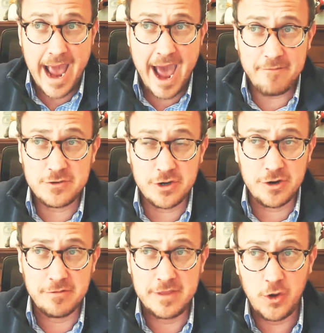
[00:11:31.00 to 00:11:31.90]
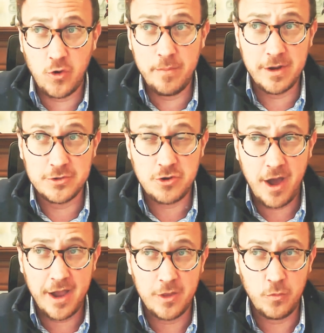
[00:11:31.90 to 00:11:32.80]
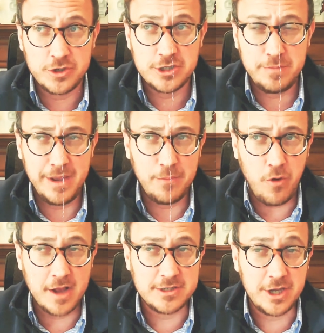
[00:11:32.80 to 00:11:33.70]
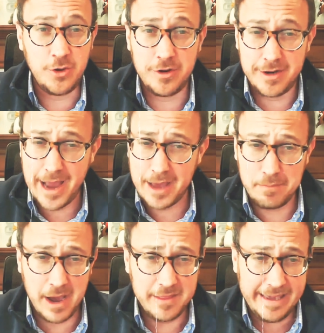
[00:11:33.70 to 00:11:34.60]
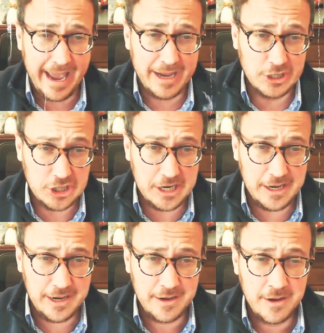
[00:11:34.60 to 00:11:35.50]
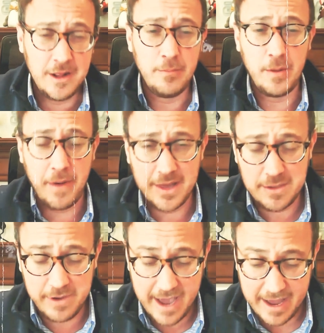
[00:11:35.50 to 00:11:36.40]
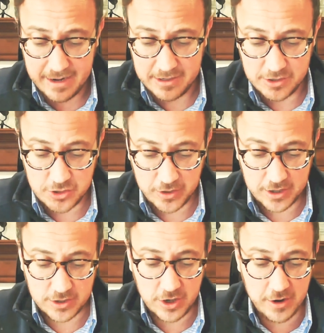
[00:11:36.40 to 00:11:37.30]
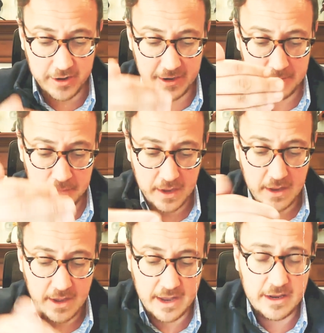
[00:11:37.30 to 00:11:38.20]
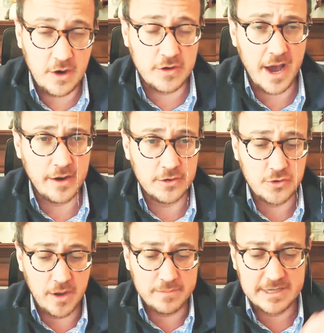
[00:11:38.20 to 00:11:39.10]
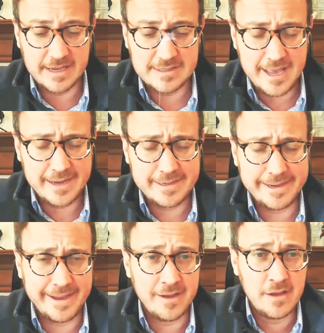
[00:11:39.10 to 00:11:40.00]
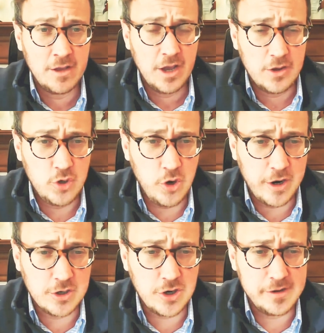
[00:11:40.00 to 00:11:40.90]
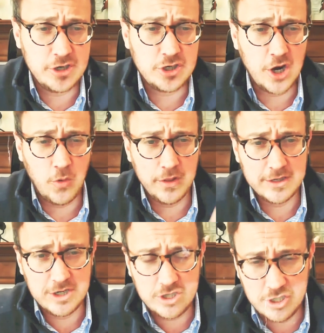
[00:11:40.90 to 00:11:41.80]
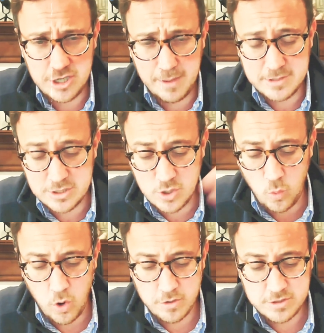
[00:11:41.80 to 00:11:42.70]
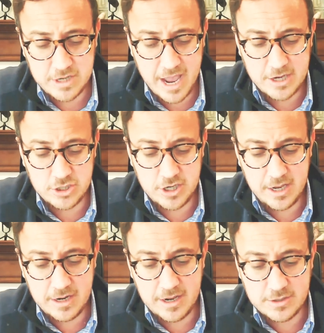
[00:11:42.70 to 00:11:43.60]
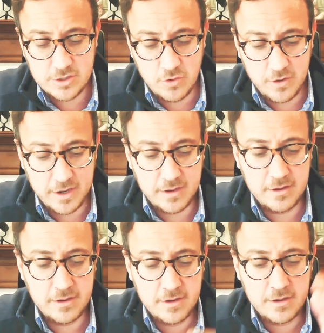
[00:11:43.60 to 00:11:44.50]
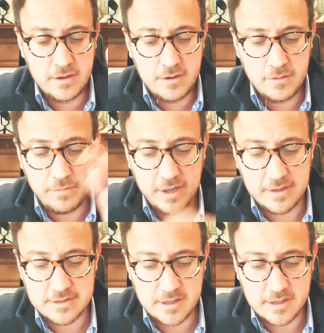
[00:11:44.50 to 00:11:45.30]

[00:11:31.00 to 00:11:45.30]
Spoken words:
after the criminal trial, which is being prosecuted not by the AG, but by the Manhattan District Attorney. And here Donald Trump says that New York Attorney General Letitia James is the worst AG in history. Play this